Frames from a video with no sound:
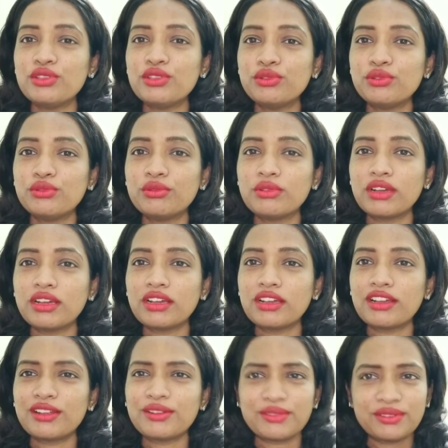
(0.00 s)
you
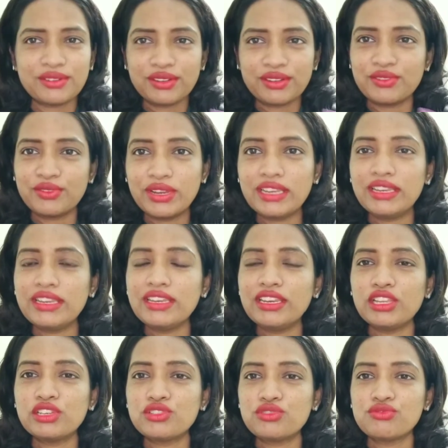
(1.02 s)
uh, really
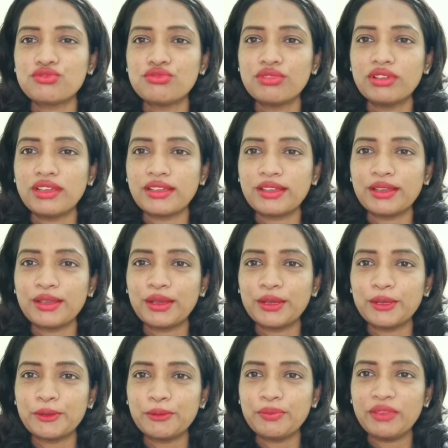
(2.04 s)
need to
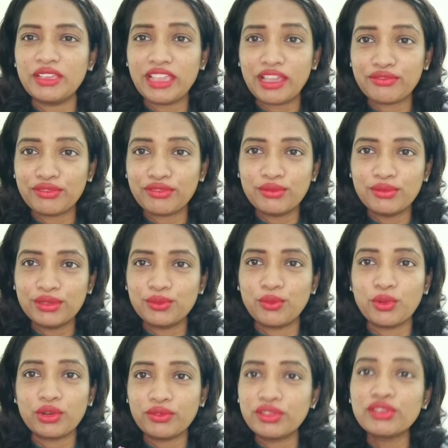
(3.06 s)
uh, be careful with
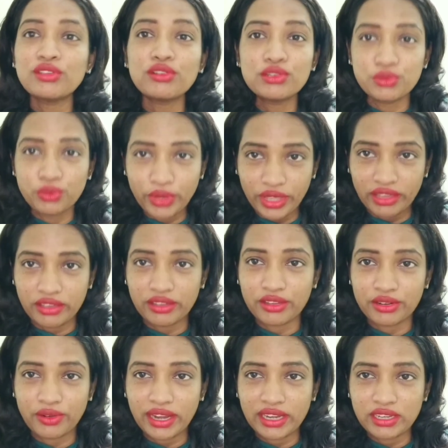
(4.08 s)
what you're doing
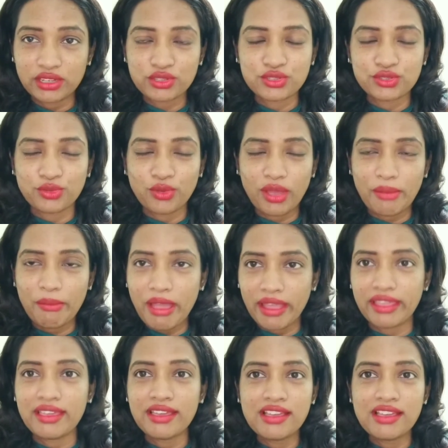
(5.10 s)
right so am i